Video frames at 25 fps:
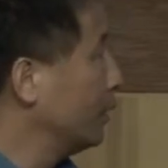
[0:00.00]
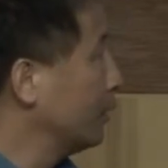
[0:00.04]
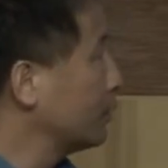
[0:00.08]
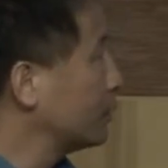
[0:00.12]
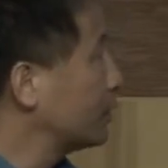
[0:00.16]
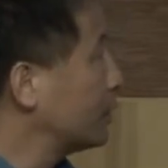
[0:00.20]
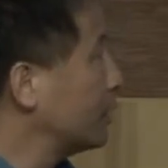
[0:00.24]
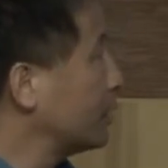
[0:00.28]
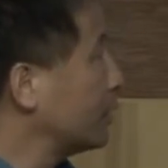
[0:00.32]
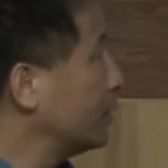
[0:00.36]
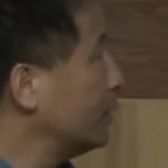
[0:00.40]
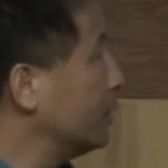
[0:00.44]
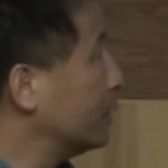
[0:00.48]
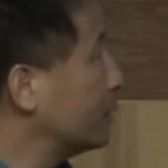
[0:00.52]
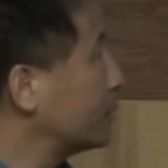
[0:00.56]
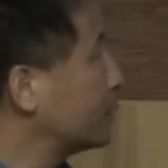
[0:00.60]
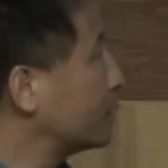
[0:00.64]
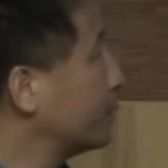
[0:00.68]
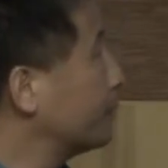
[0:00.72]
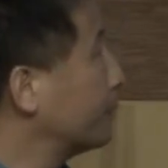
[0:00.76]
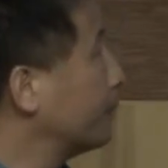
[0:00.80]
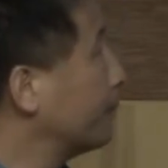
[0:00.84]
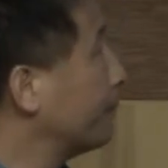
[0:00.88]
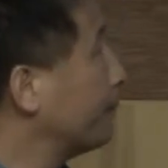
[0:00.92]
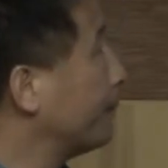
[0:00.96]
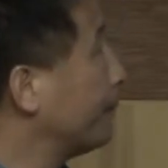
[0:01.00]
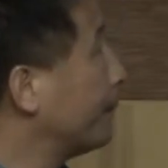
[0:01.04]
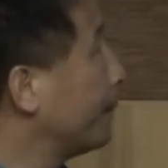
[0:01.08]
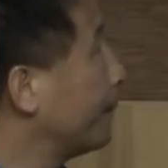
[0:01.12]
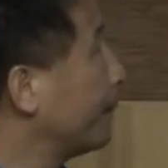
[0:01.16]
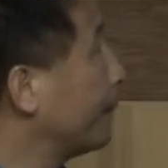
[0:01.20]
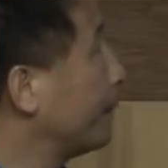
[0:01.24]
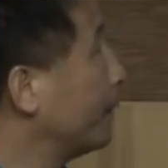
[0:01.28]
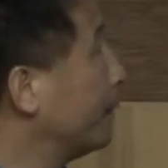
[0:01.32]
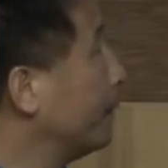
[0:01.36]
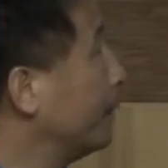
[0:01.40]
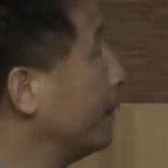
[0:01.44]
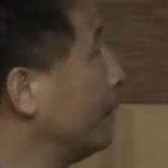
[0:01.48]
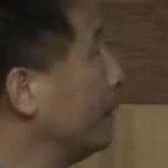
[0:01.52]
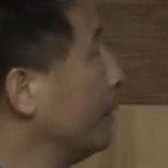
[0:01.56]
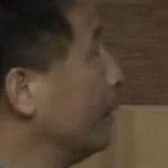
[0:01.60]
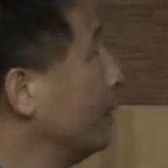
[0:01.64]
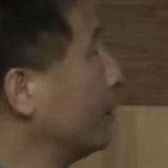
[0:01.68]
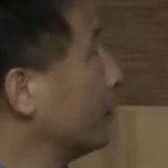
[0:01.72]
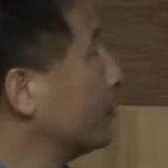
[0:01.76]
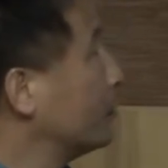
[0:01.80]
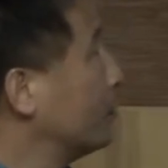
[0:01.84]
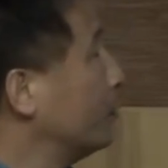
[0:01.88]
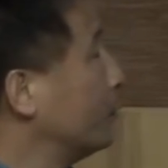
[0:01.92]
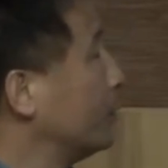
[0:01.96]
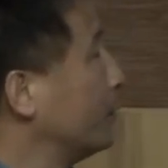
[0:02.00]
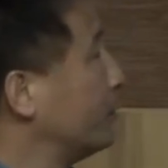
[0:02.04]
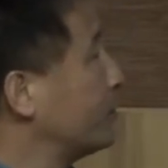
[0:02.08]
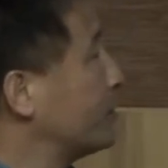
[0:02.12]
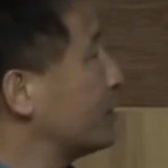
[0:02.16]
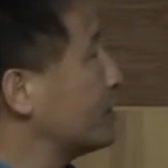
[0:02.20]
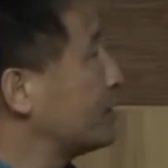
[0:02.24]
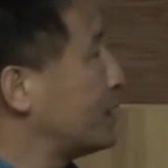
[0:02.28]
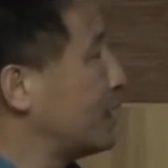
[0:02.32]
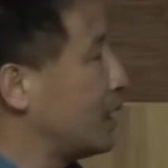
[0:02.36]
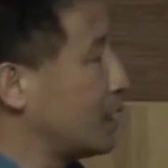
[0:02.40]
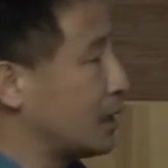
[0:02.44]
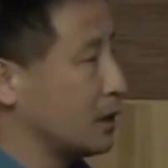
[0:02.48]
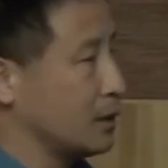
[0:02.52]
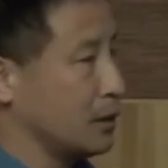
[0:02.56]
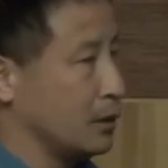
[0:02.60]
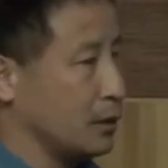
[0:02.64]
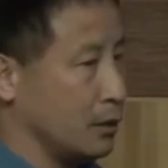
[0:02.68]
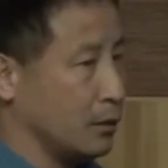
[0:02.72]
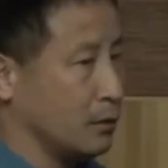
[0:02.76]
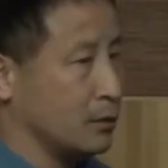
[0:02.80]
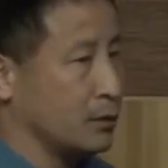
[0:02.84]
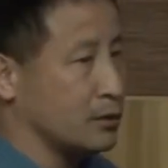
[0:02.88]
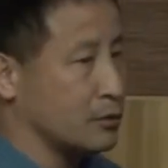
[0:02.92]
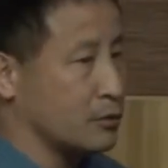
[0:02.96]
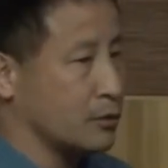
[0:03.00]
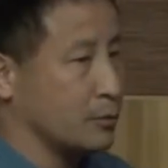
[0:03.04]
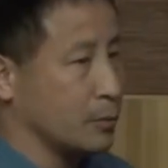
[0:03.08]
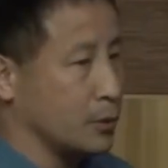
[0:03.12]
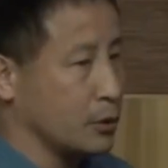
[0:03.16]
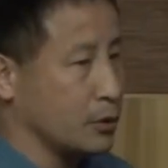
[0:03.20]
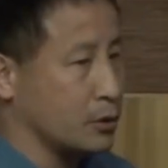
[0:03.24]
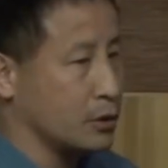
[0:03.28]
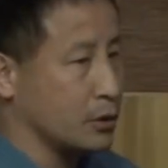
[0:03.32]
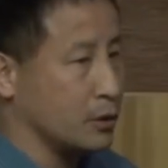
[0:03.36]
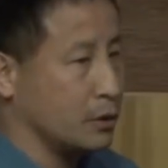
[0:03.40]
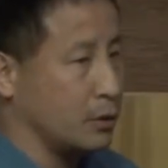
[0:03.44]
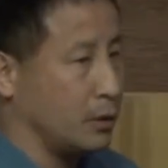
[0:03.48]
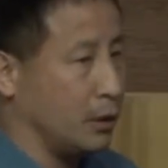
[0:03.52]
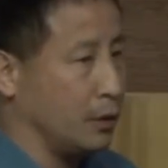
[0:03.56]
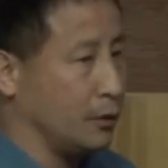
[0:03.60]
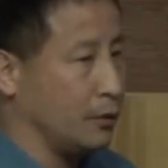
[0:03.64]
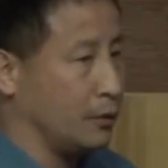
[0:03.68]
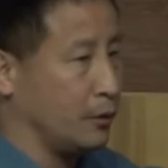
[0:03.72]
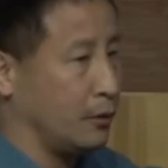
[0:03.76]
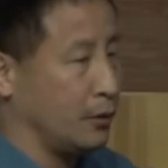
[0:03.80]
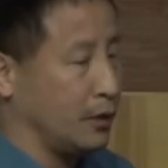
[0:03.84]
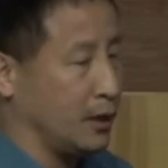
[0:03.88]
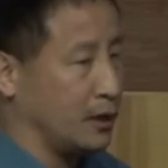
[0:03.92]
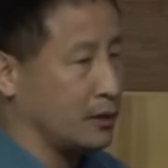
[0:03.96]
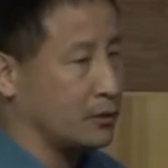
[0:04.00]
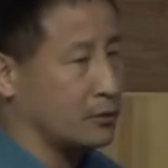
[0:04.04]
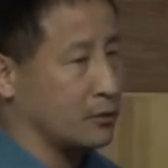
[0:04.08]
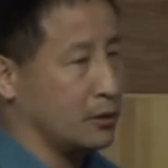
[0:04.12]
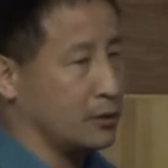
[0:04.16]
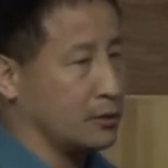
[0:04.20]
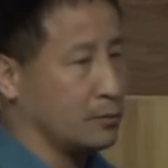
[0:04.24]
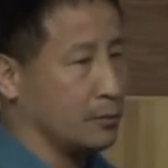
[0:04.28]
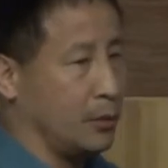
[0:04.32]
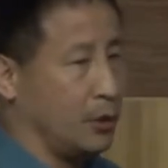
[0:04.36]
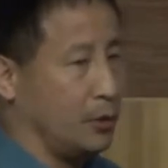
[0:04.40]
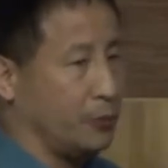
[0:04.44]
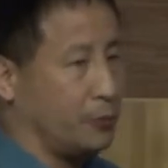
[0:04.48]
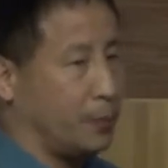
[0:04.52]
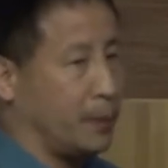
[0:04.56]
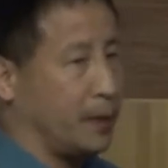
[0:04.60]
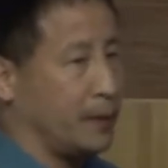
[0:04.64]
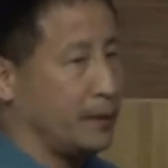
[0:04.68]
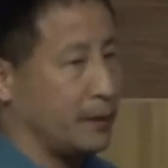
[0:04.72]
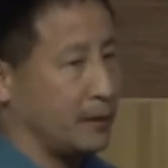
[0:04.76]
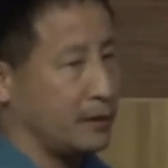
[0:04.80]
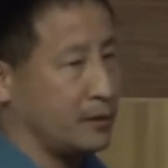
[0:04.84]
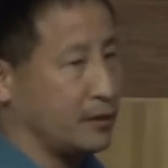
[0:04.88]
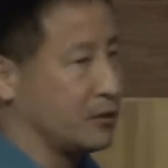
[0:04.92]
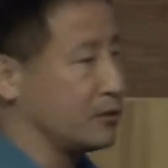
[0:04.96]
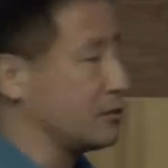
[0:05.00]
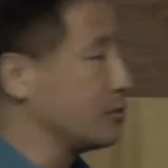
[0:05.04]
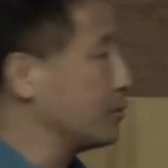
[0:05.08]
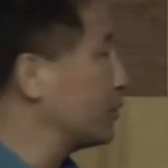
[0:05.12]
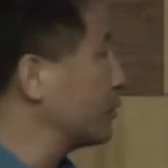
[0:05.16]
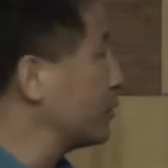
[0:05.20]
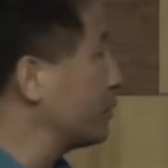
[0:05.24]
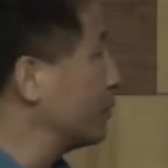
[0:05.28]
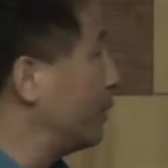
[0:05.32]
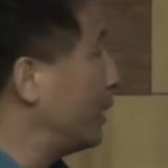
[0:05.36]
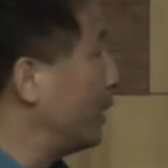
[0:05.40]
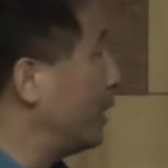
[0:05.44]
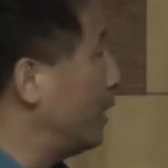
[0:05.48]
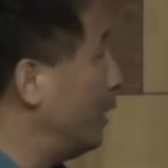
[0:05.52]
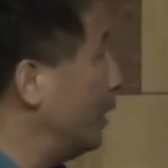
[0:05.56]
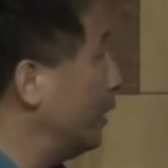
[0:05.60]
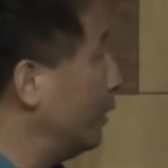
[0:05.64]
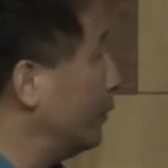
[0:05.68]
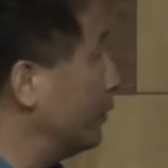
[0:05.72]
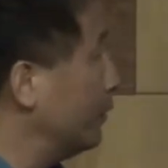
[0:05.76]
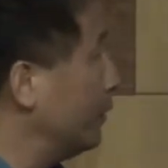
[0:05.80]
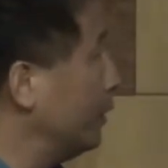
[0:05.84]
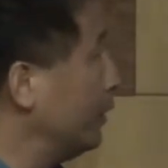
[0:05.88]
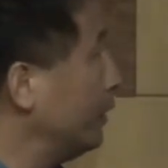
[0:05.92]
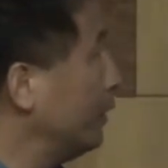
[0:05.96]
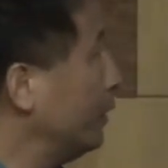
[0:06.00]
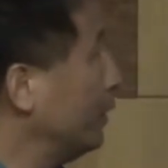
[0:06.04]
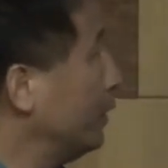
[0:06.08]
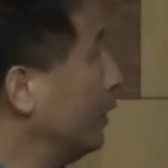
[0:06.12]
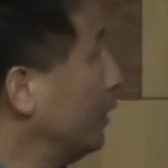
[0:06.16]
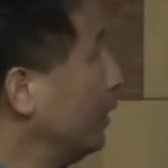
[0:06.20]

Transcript: Looks like this. So we've just taken the known distribution, all the known asteroids, multiplied that distribution by 100.